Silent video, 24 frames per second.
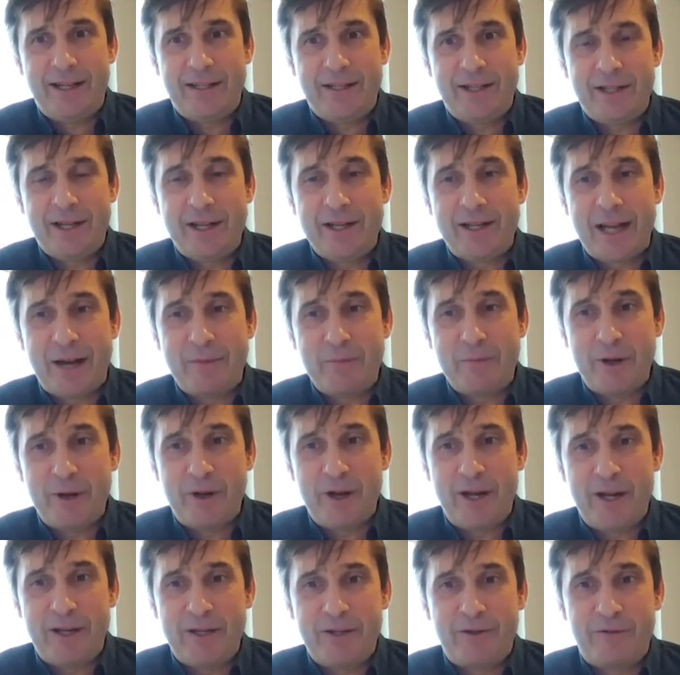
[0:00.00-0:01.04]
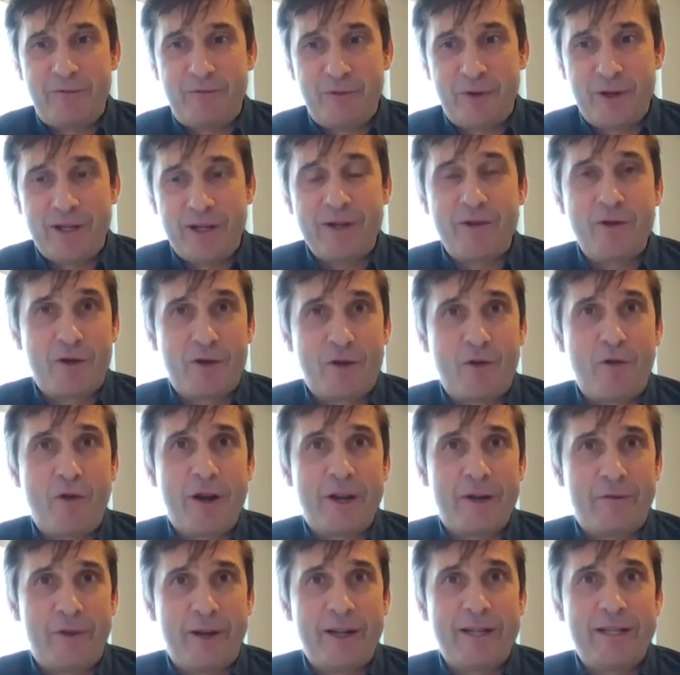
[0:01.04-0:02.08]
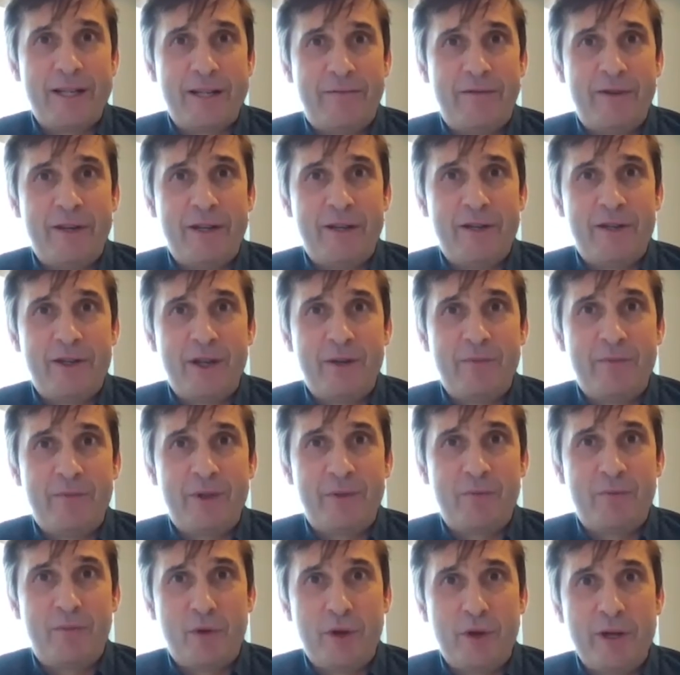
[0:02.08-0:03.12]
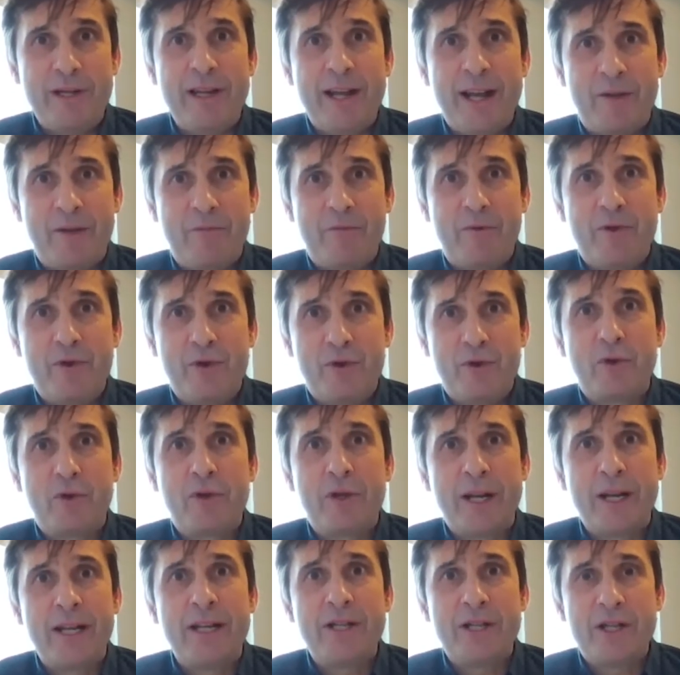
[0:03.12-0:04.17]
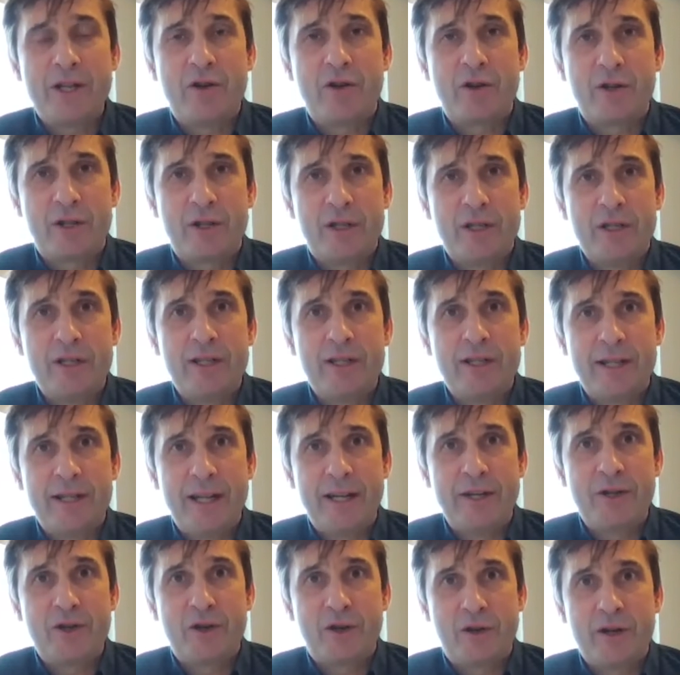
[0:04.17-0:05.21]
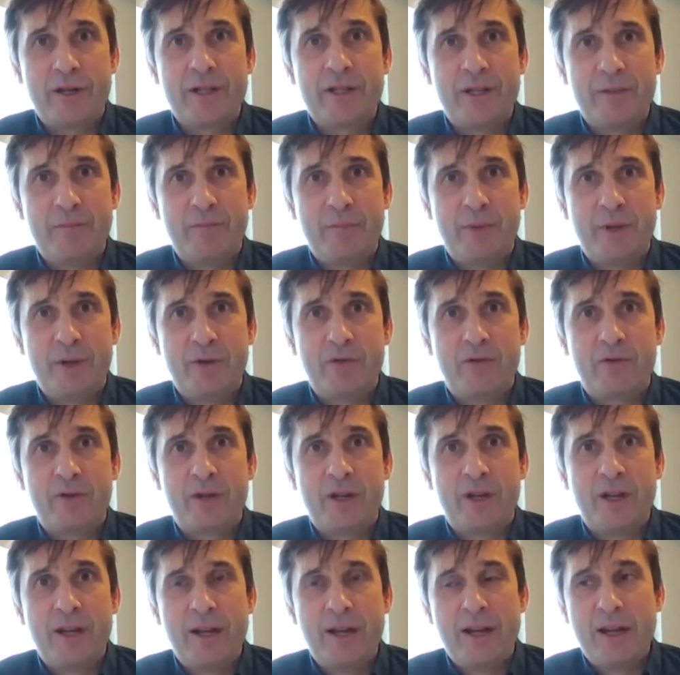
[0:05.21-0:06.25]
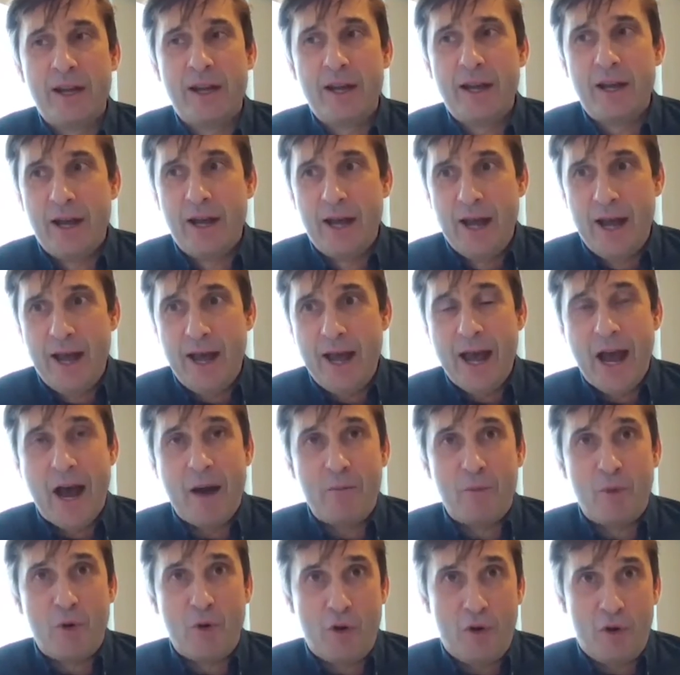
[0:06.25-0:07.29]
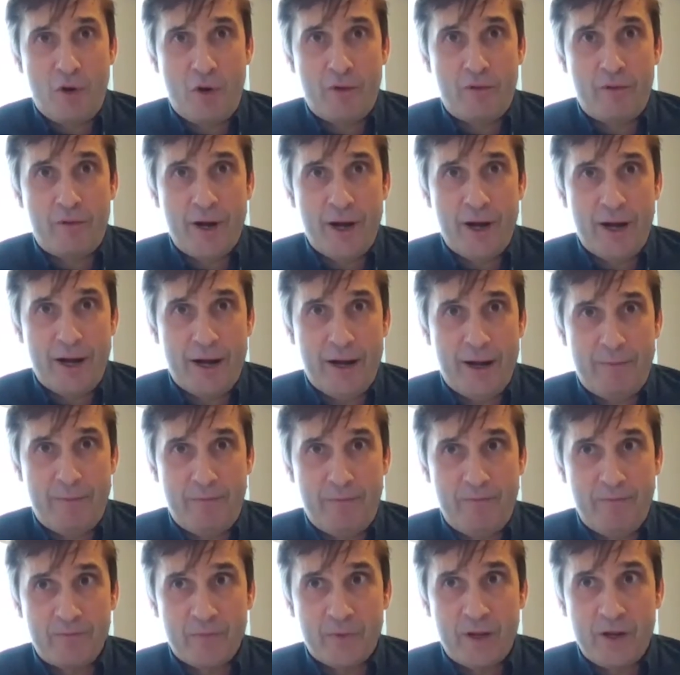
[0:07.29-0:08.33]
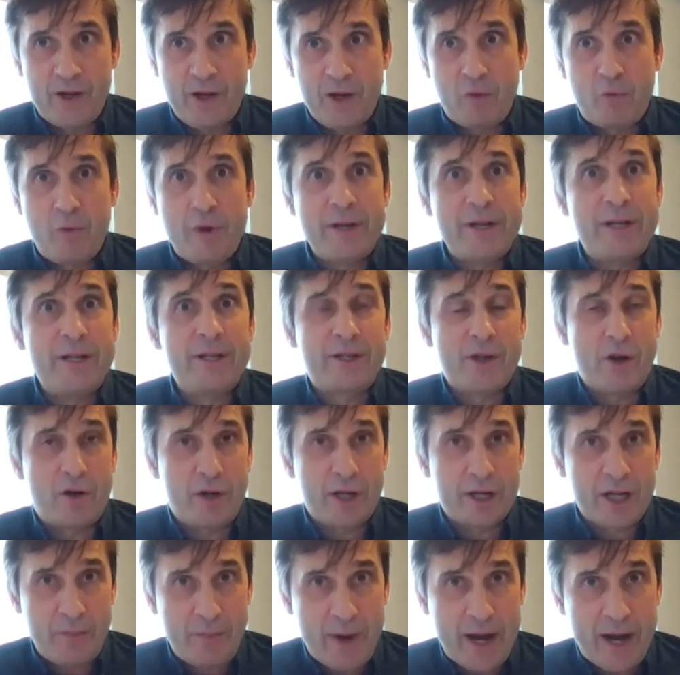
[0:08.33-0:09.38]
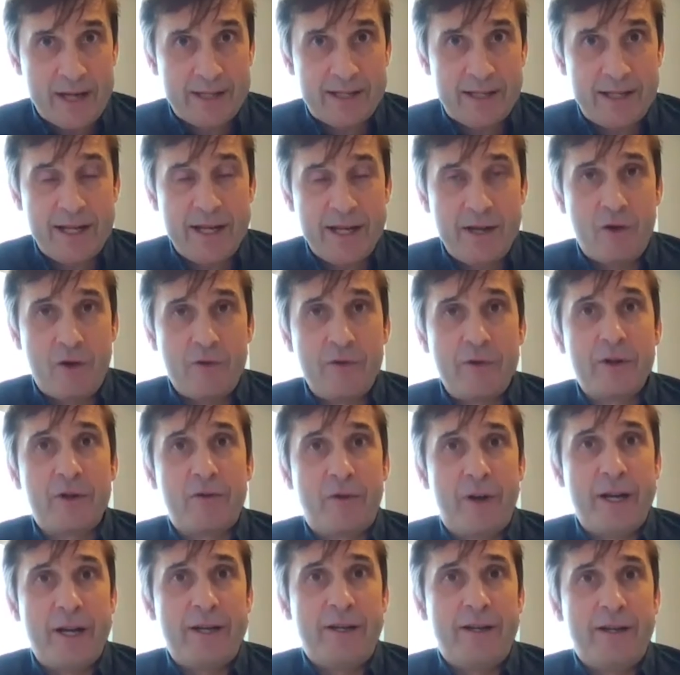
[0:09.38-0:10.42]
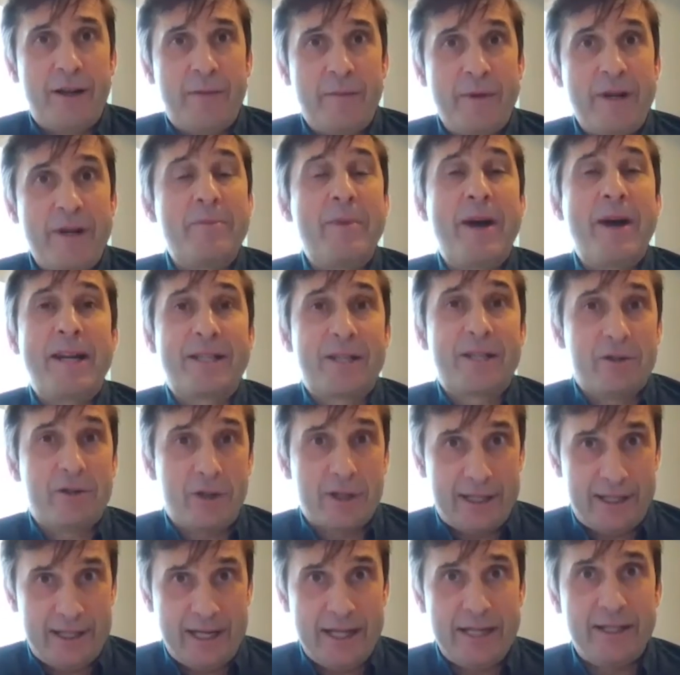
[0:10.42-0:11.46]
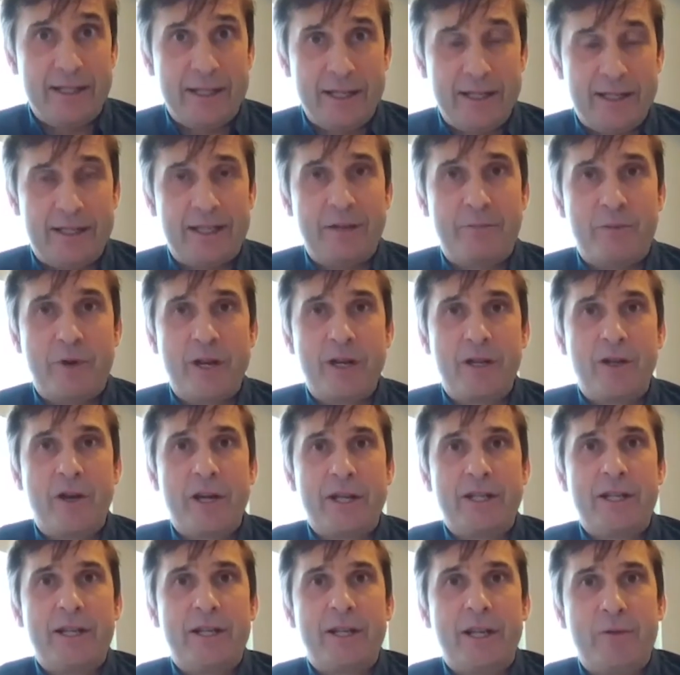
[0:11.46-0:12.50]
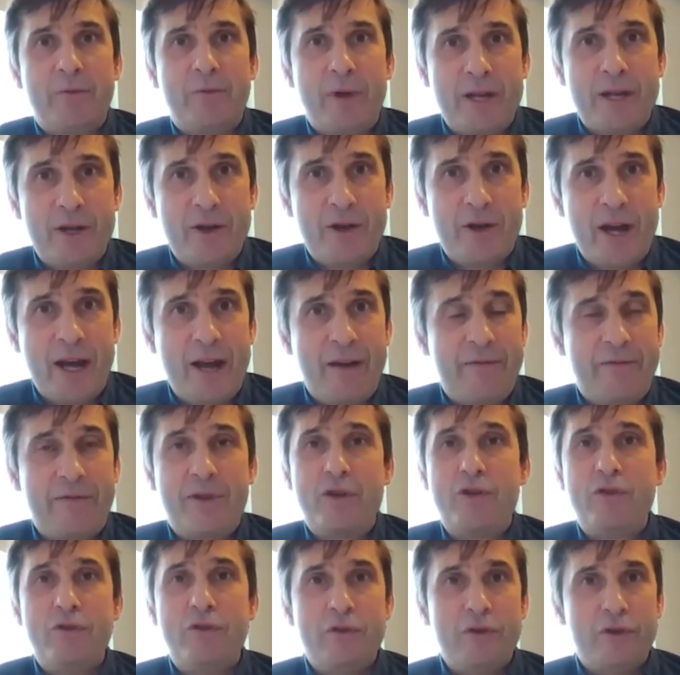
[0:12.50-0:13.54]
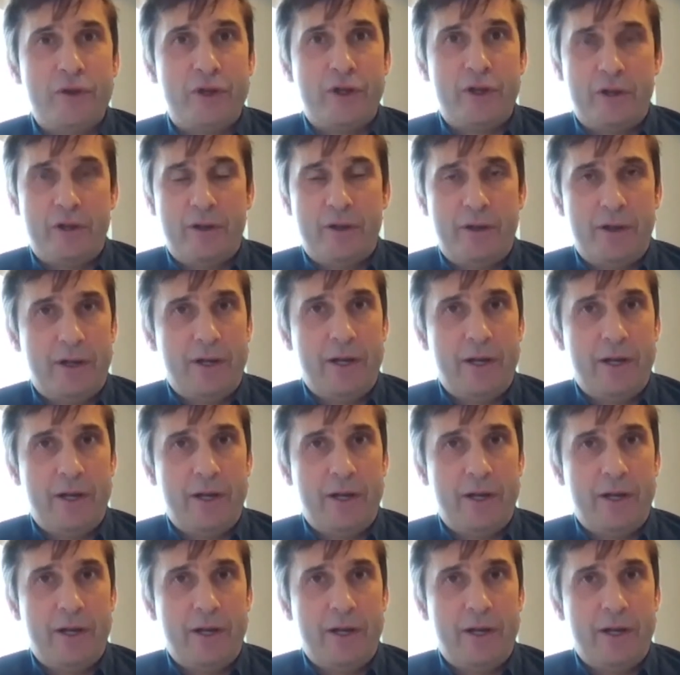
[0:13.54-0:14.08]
Chilean government has really gone quite aggressive in terms of putting out renewable energy options and trying to build out more, wind and solar capacity on the grid. I mean, it makes a lot of sense in somewhere like Chile, where you have huge